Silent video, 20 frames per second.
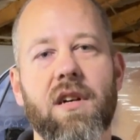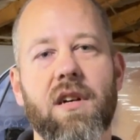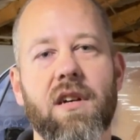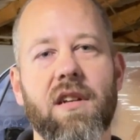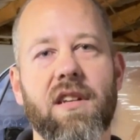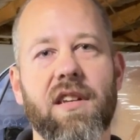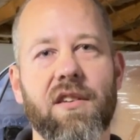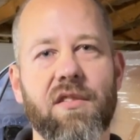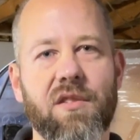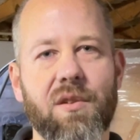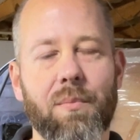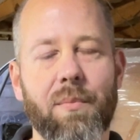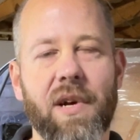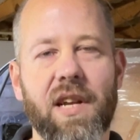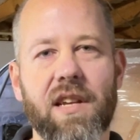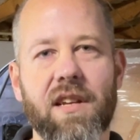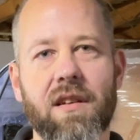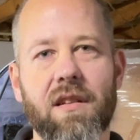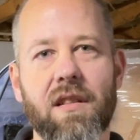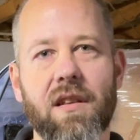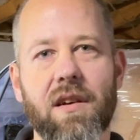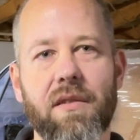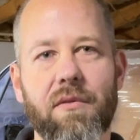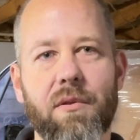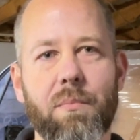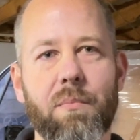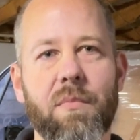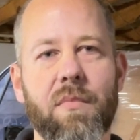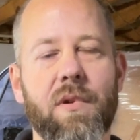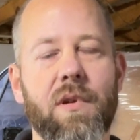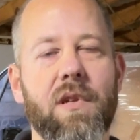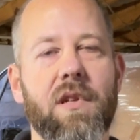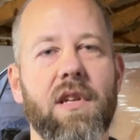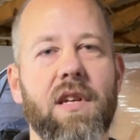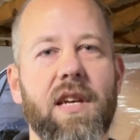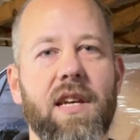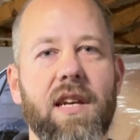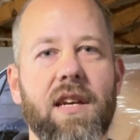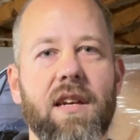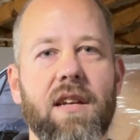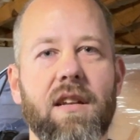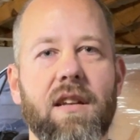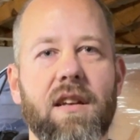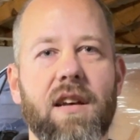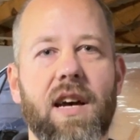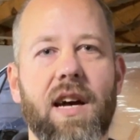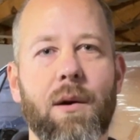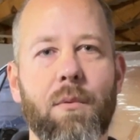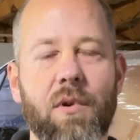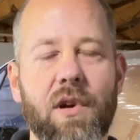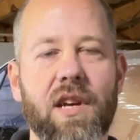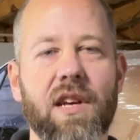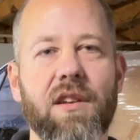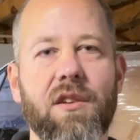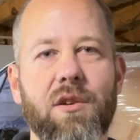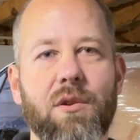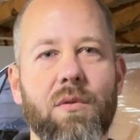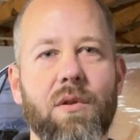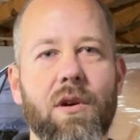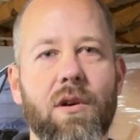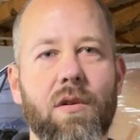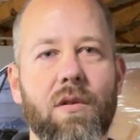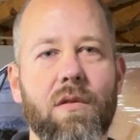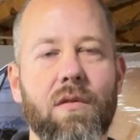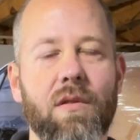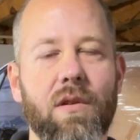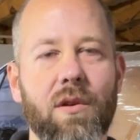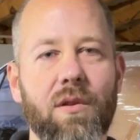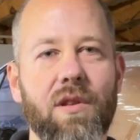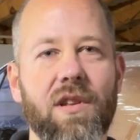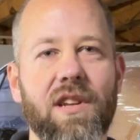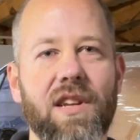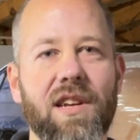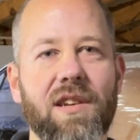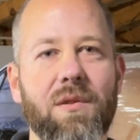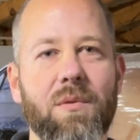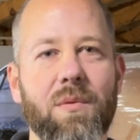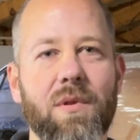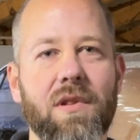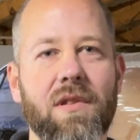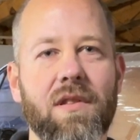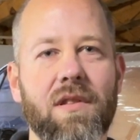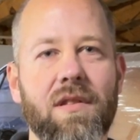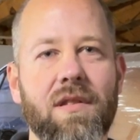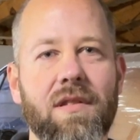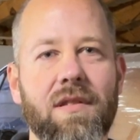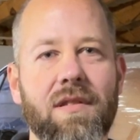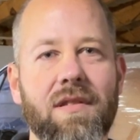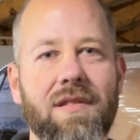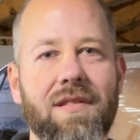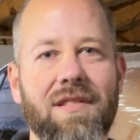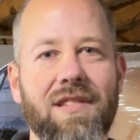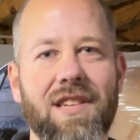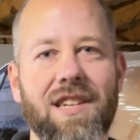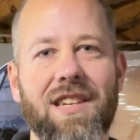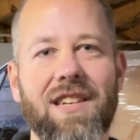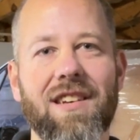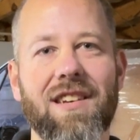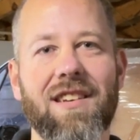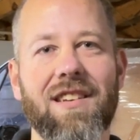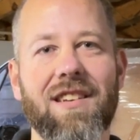Tell somebody you love them, and I will catch you all on the next one. See ya.